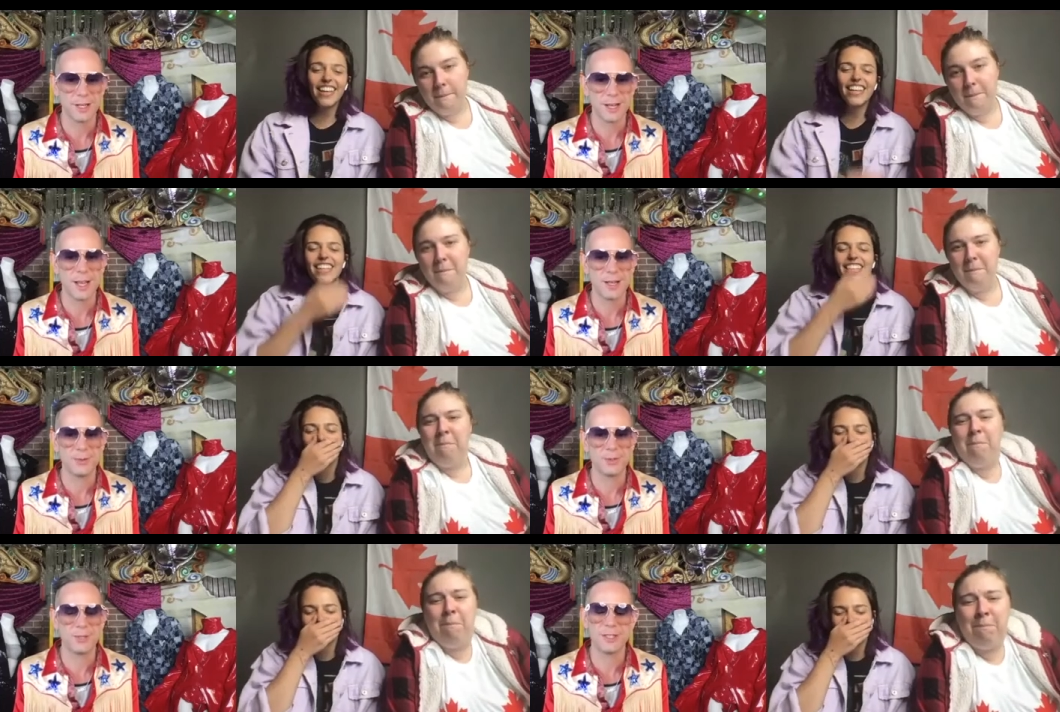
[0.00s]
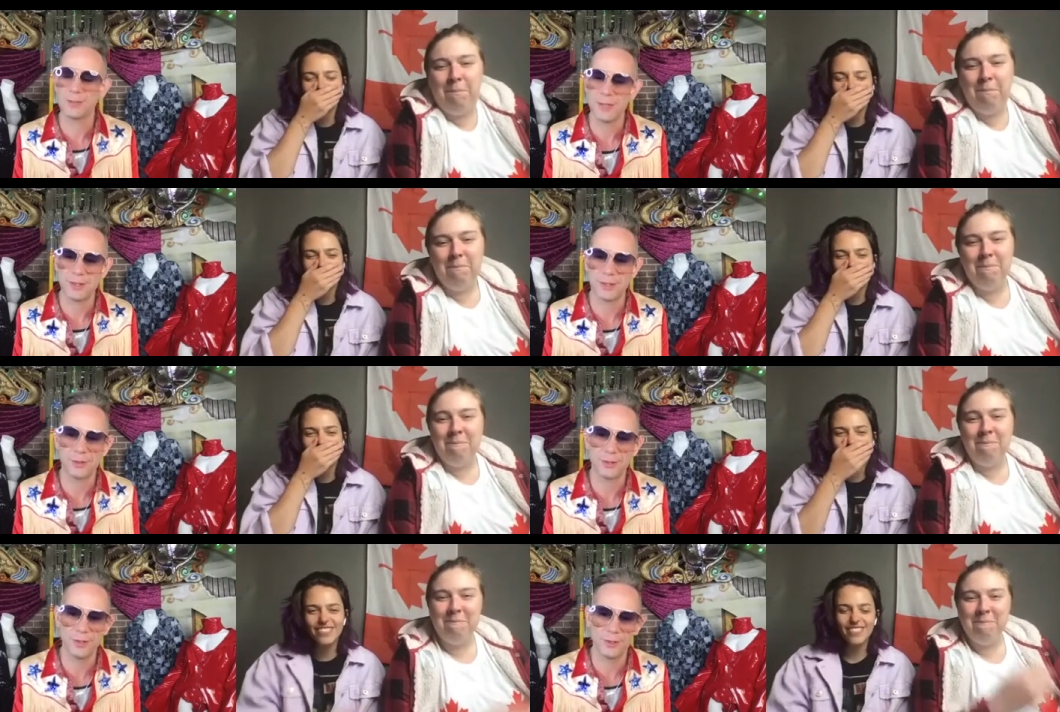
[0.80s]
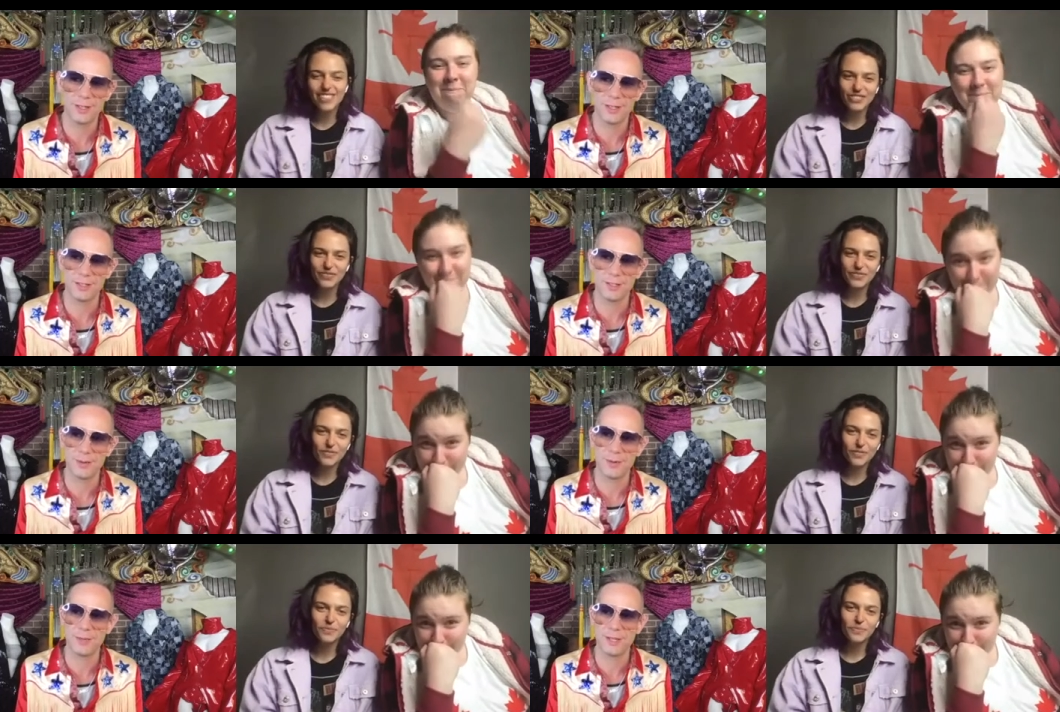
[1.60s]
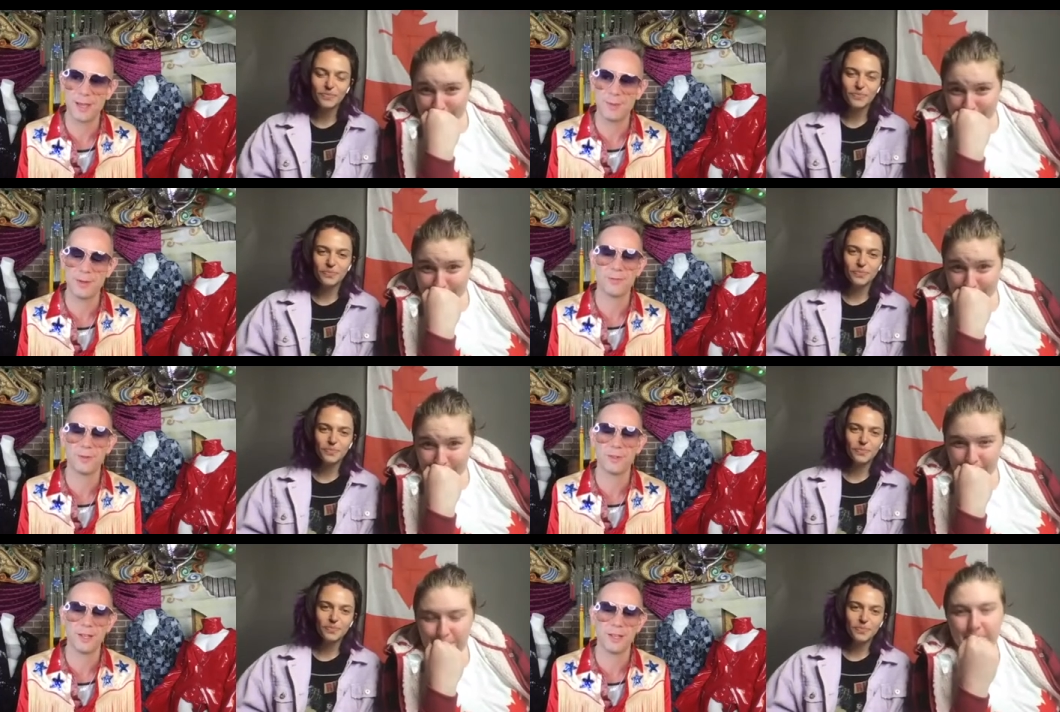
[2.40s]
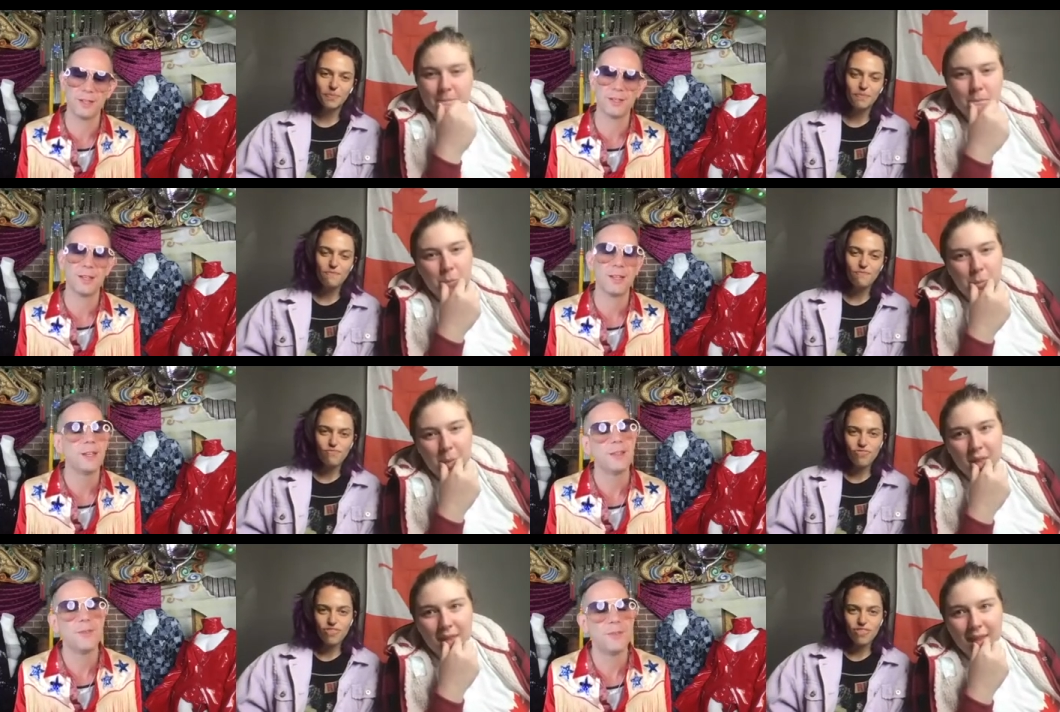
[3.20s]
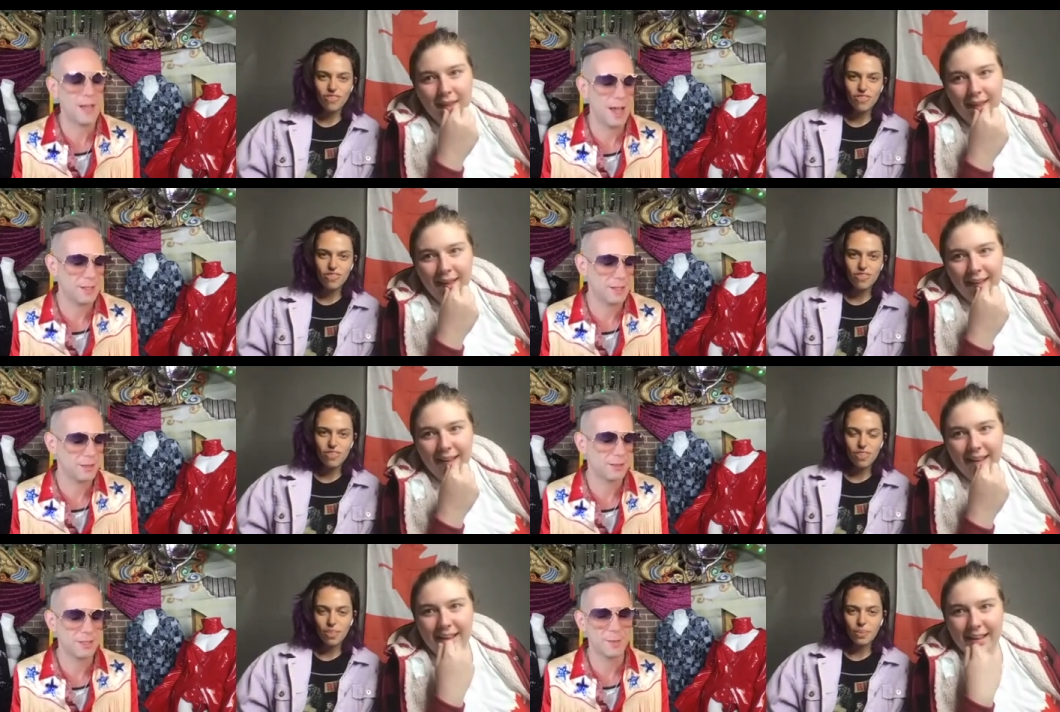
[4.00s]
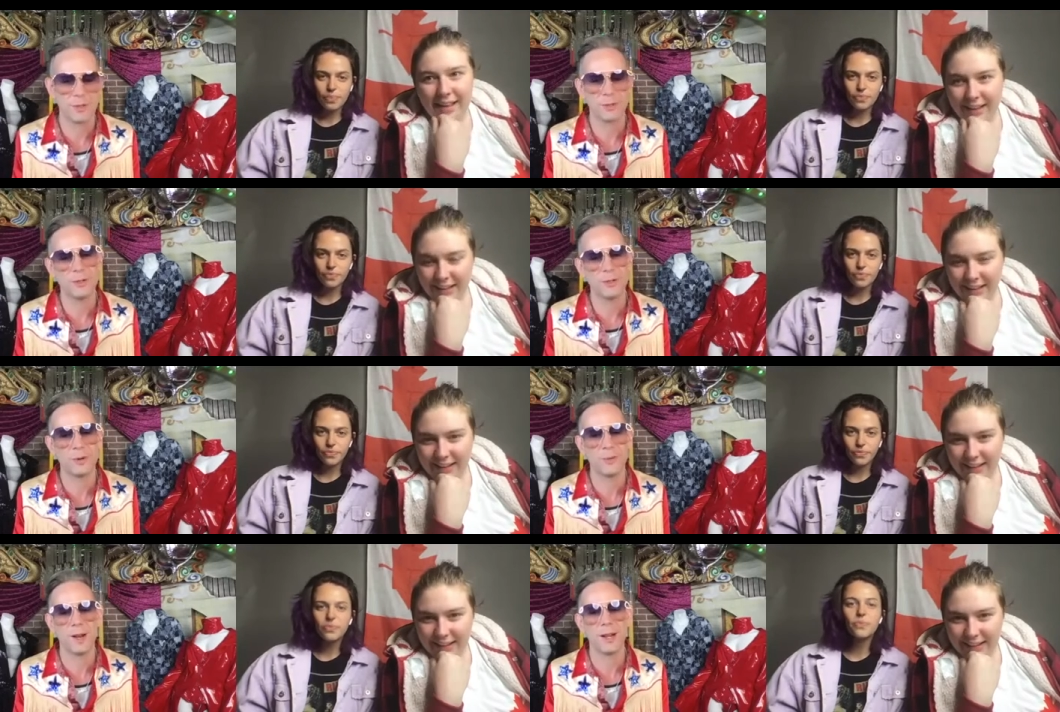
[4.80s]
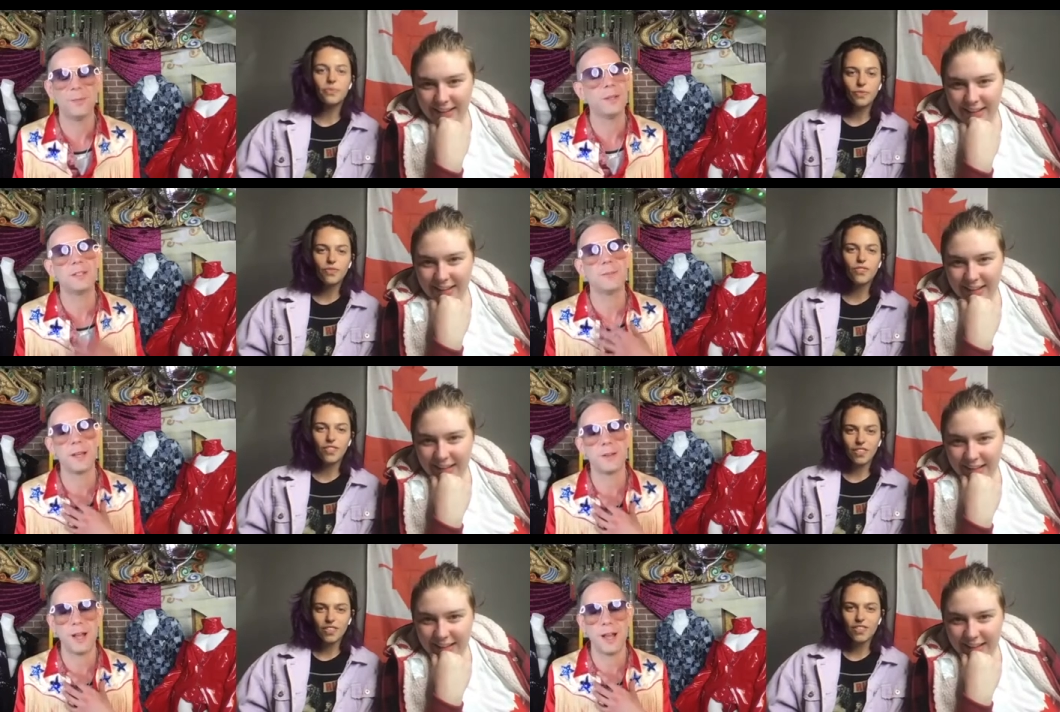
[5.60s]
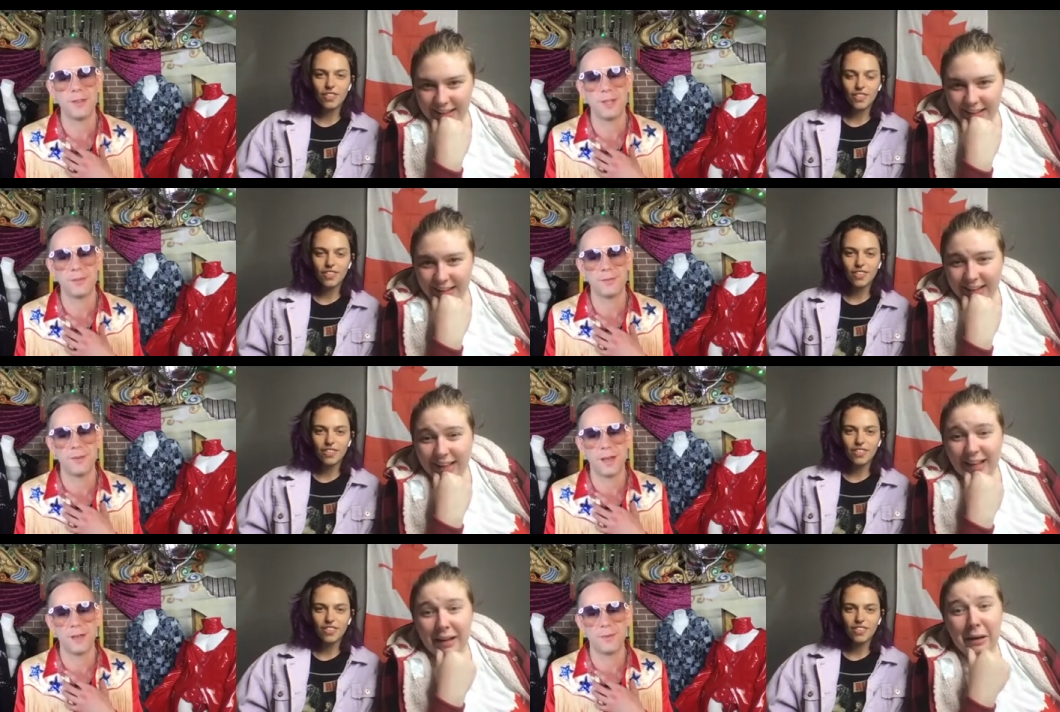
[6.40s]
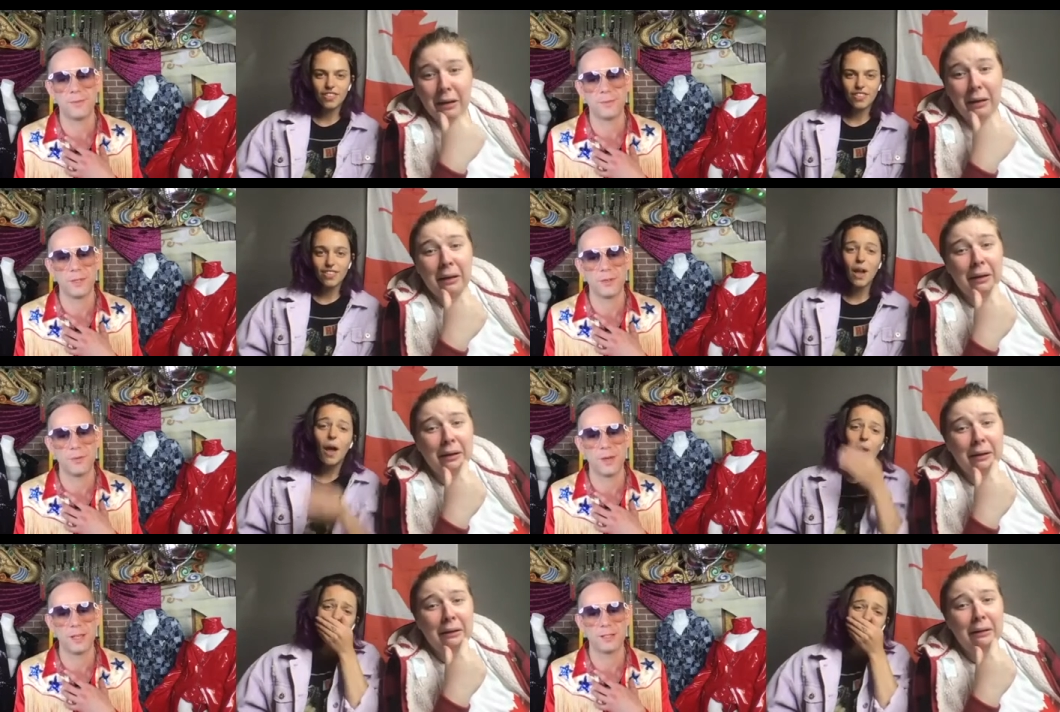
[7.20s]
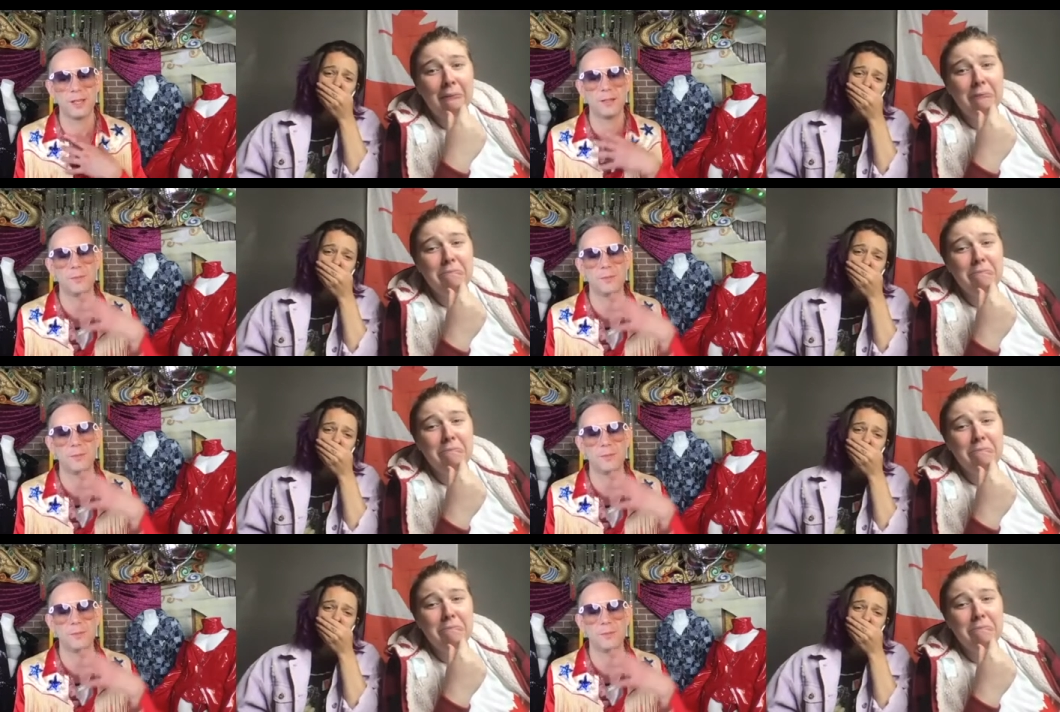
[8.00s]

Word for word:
Speaker 1: And it was really sweet. The crew then, you know, when we came in for the the finale, some of the crew were wearing bits of my crown that, um, you know, as I